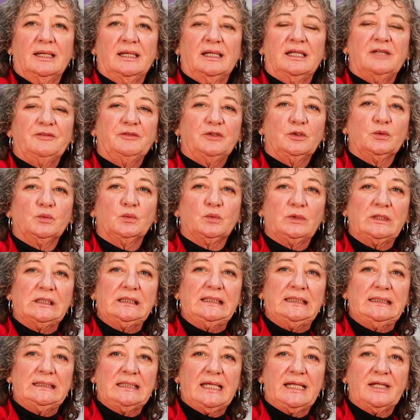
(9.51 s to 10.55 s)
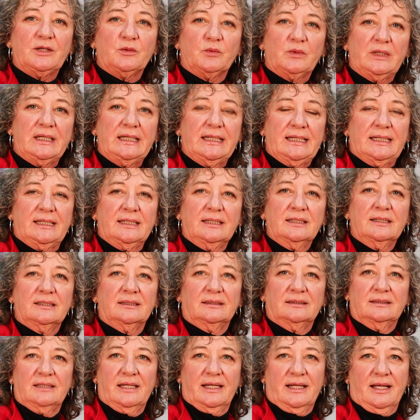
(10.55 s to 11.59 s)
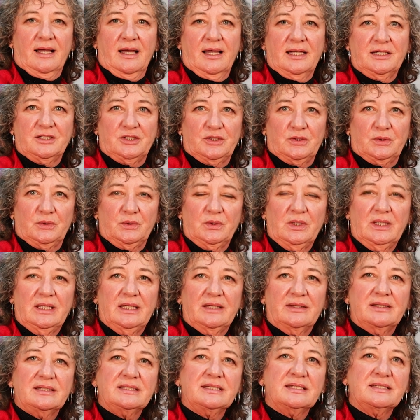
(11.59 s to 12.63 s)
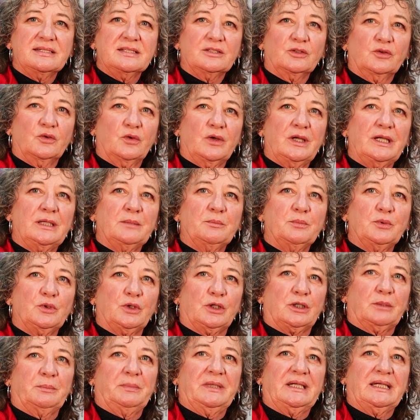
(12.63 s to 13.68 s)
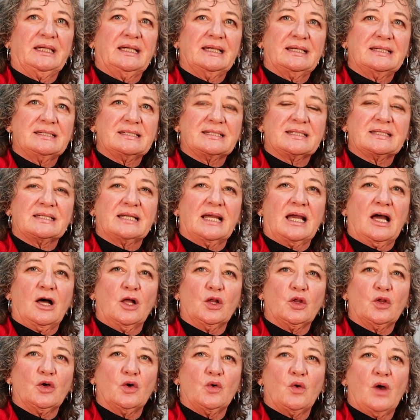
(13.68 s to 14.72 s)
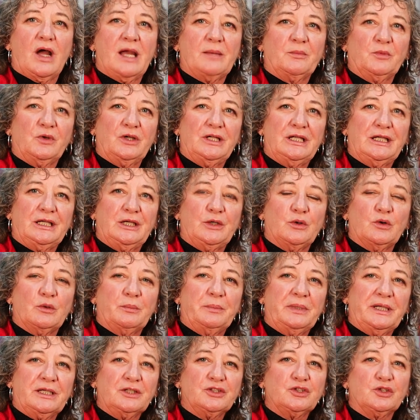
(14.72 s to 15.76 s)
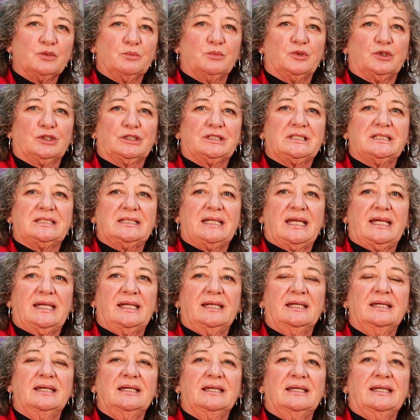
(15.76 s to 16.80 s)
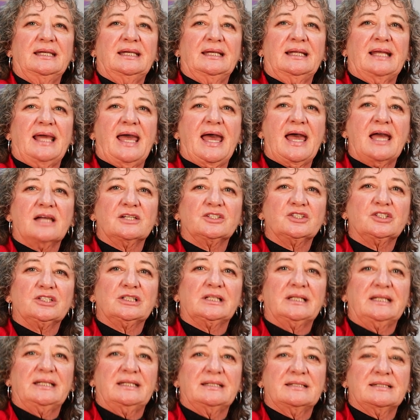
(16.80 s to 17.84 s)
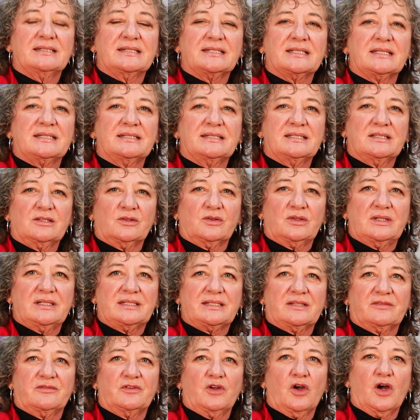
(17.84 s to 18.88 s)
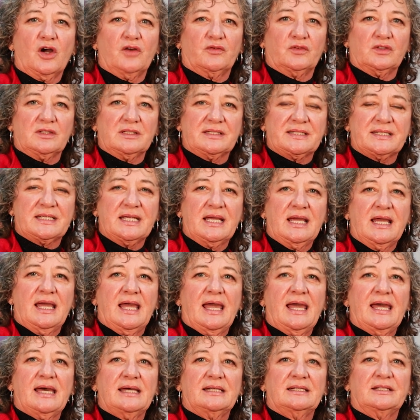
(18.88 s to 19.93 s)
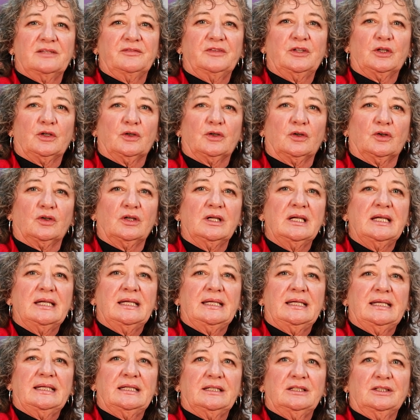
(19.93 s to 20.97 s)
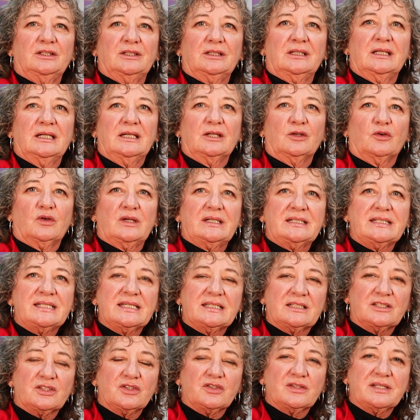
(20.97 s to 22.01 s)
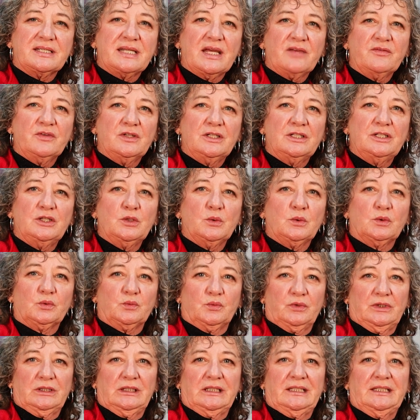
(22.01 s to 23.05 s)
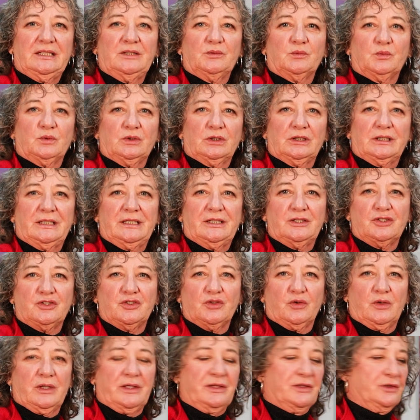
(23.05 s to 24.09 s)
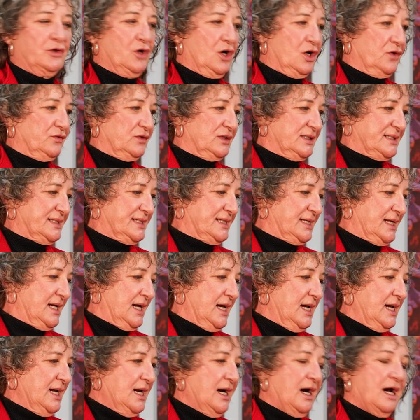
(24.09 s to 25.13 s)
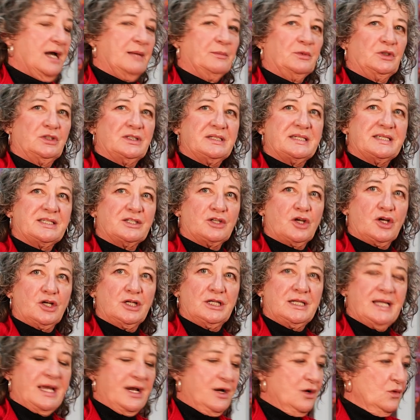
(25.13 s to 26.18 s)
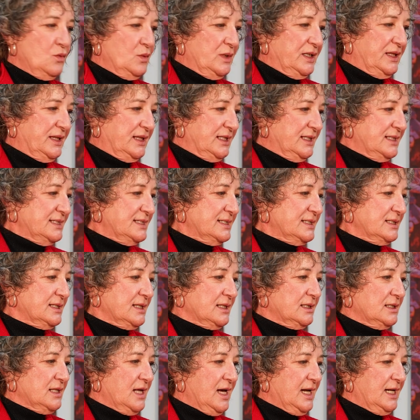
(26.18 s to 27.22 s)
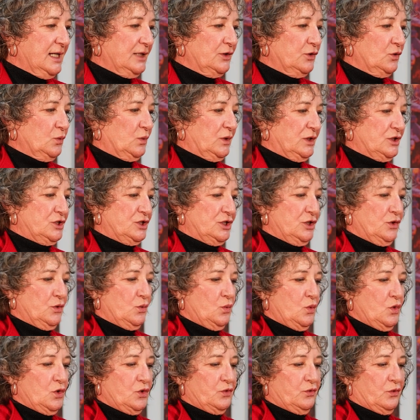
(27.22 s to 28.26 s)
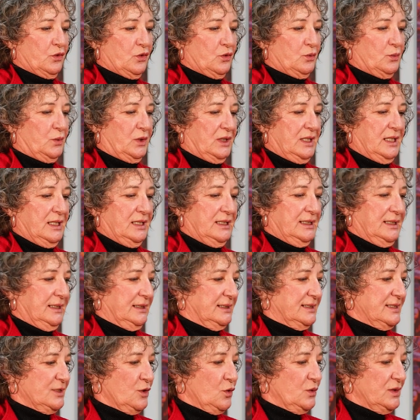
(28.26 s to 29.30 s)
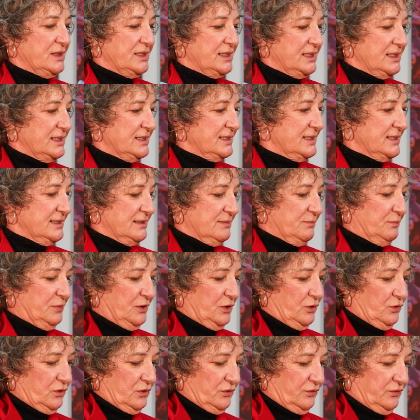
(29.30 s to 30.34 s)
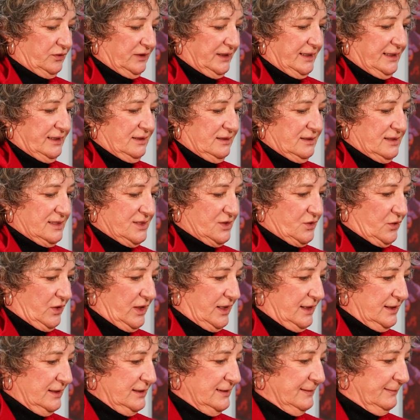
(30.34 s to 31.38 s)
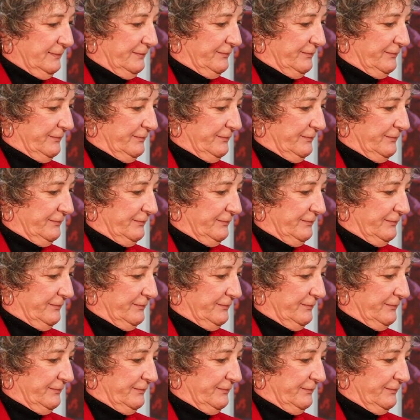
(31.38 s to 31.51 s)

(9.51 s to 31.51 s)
If you really like reading, like I do, this is a great book because although I'm reading you a picture book today, it actually is a series of novels. And if you're in grade 6 or 7, you will really enjoy the novels. I'm going to start now with this, The Lion, the Witch, and the Wardrobe. So this is beautifully illustrated.